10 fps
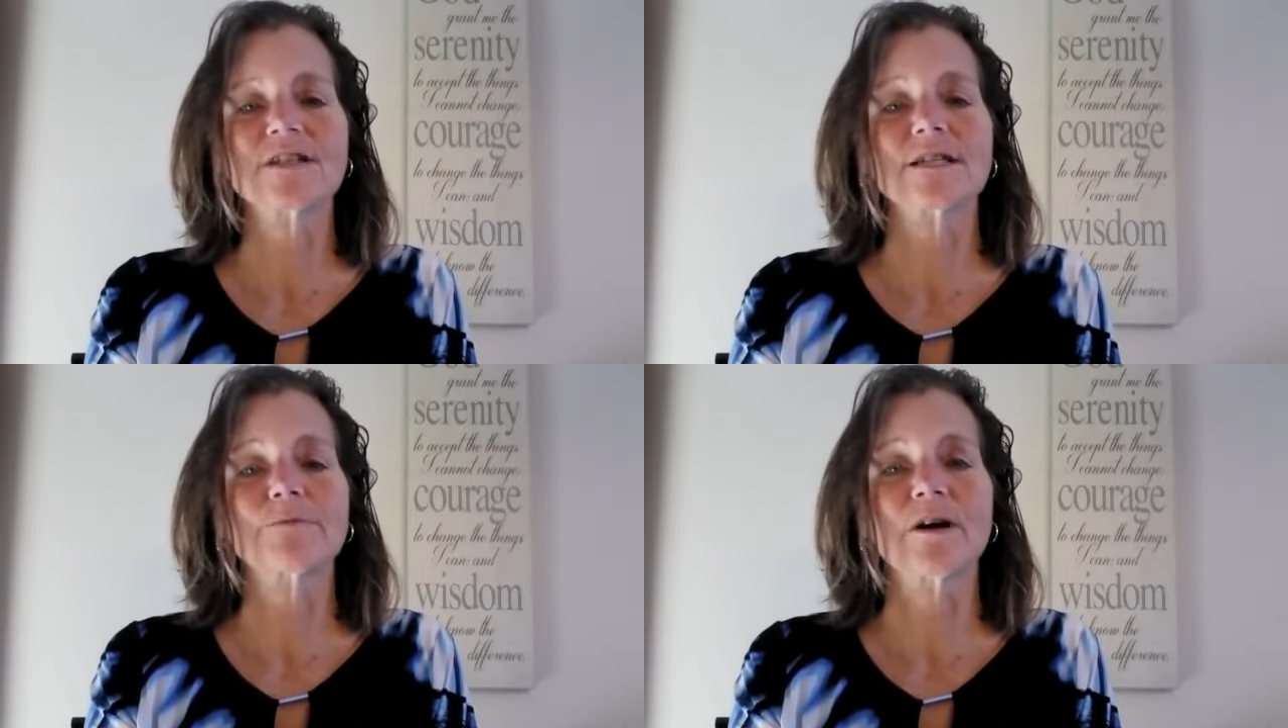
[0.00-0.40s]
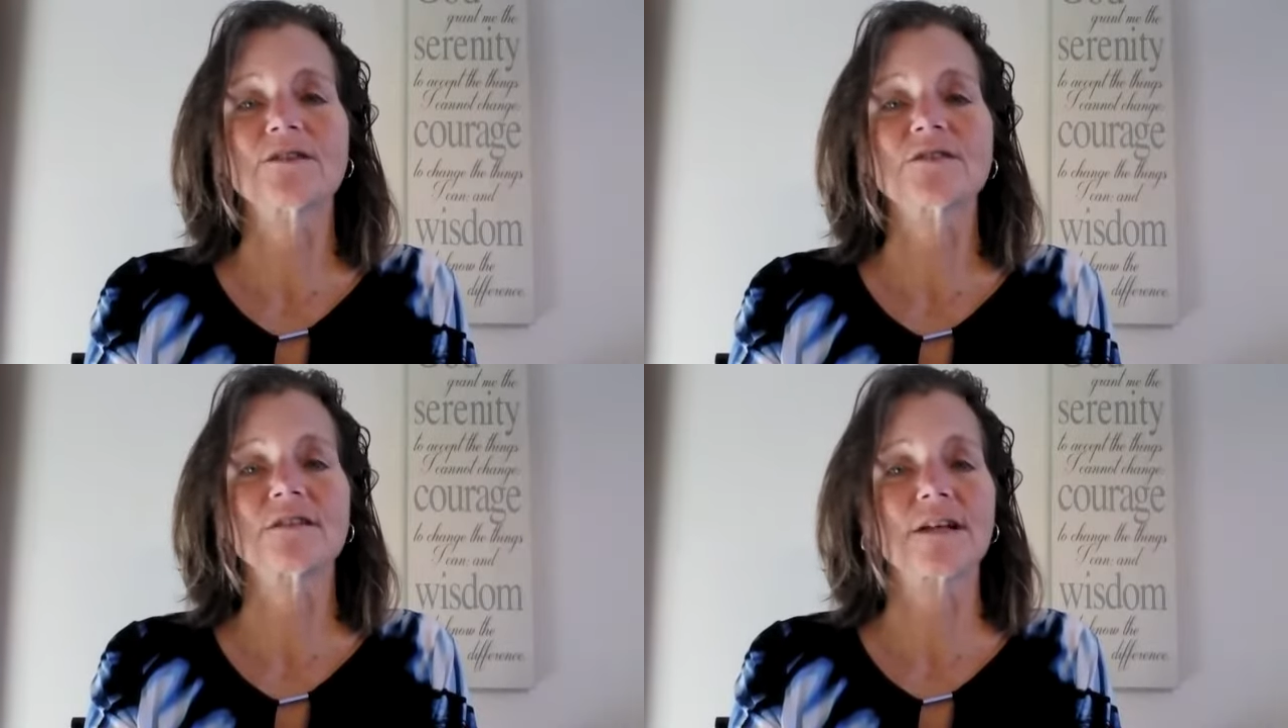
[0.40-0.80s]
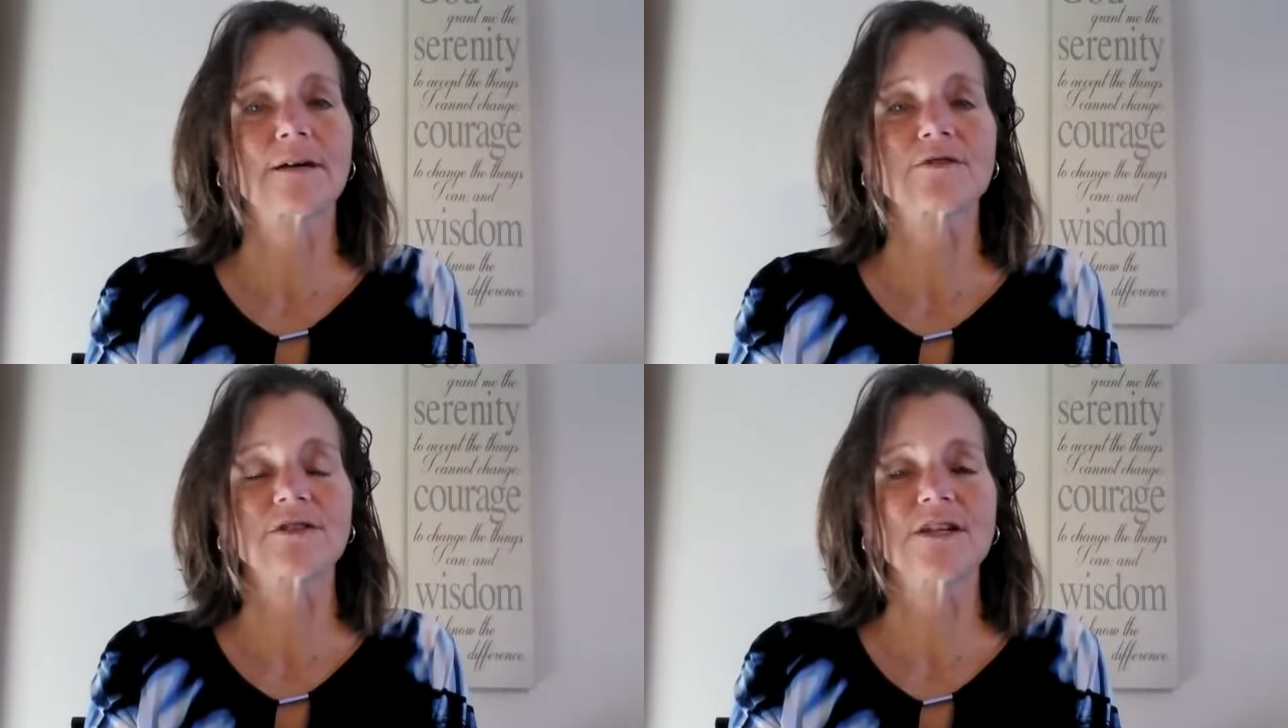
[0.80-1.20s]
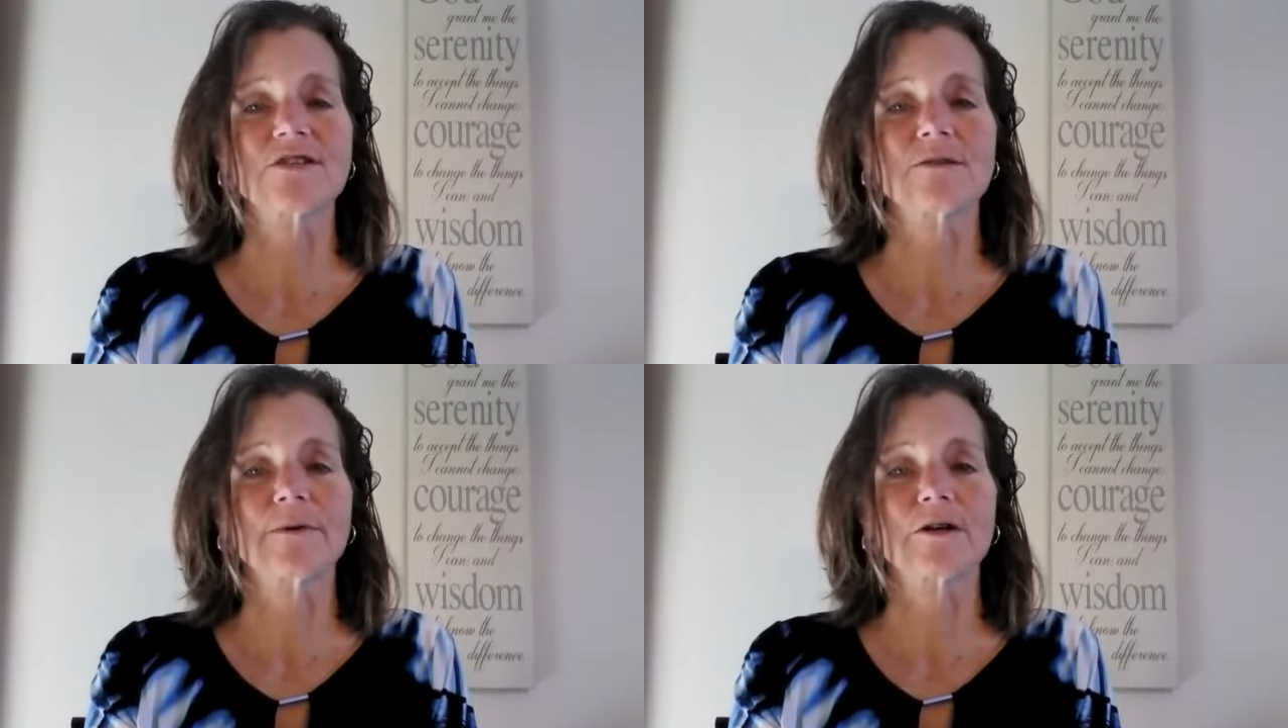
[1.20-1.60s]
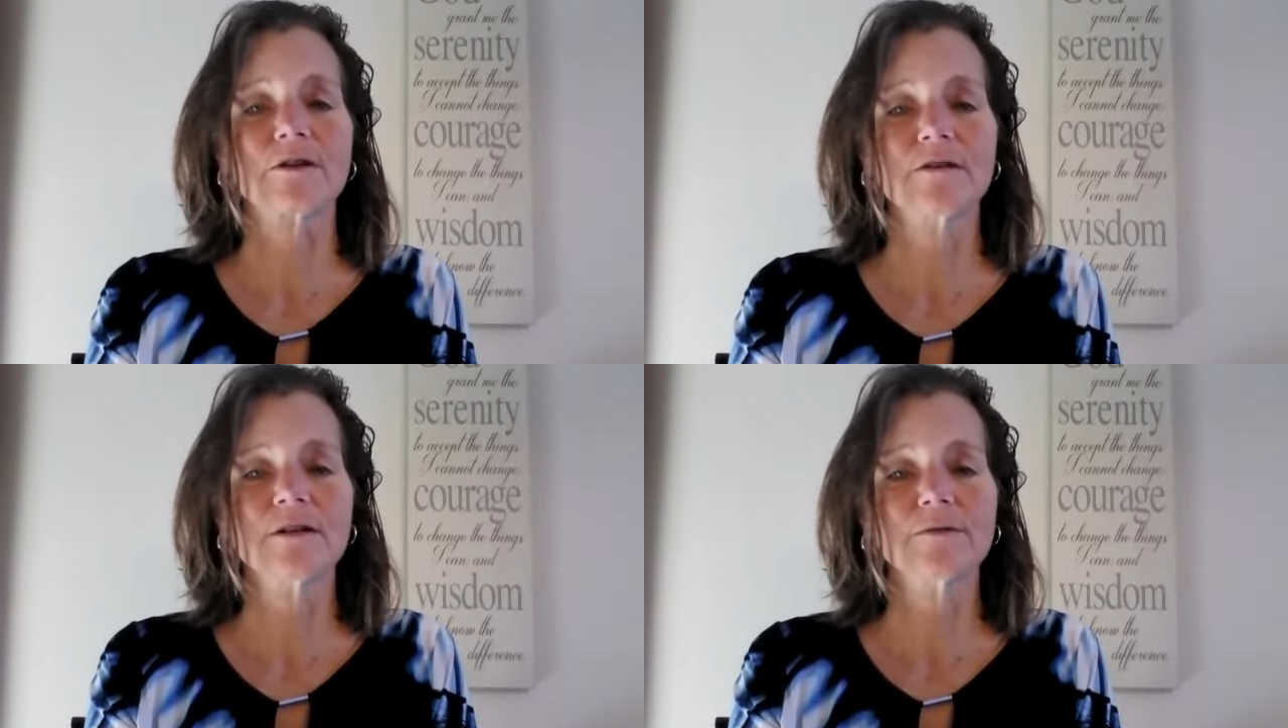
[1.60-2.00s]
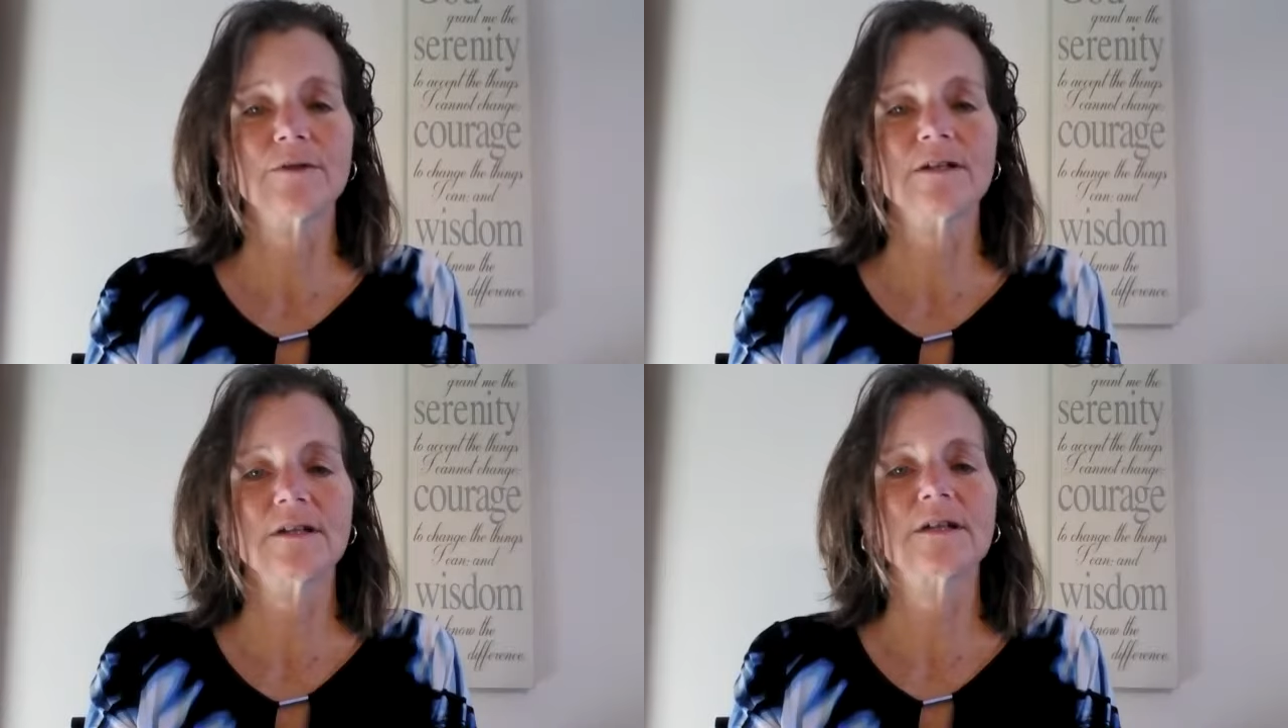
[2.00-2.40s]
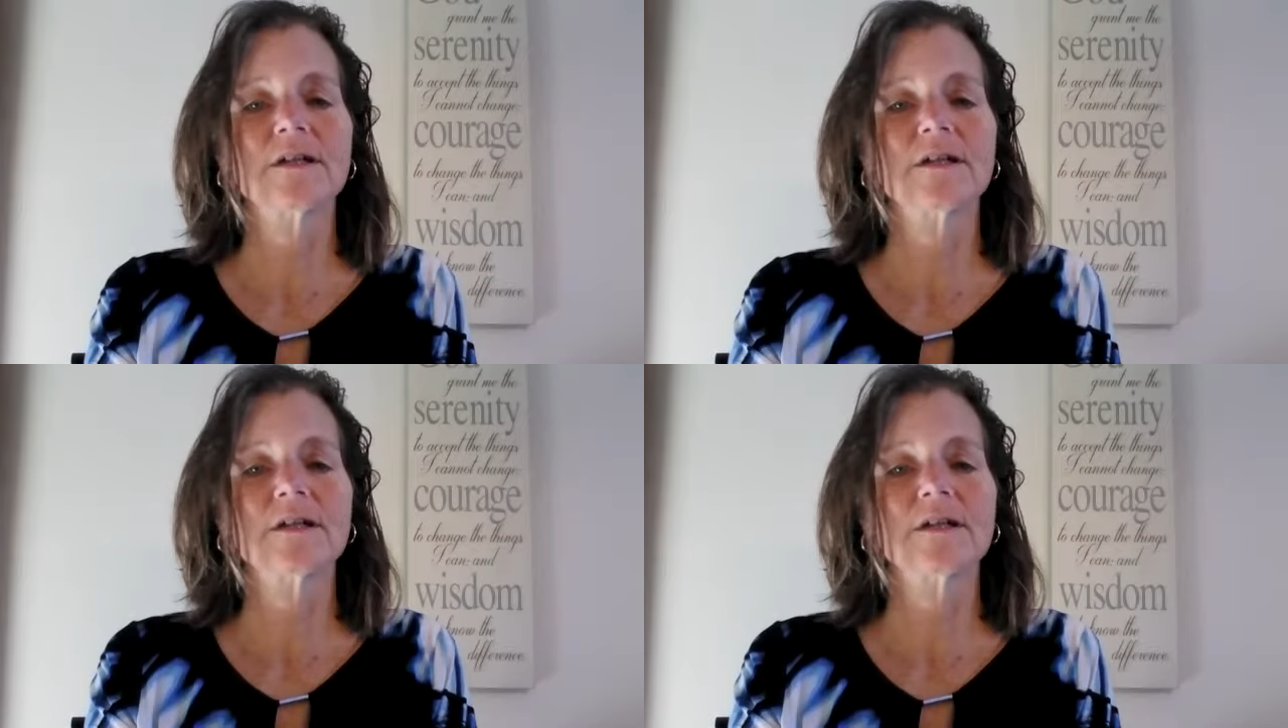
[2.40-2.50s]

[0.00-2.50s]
as parts of the conversation about a current one,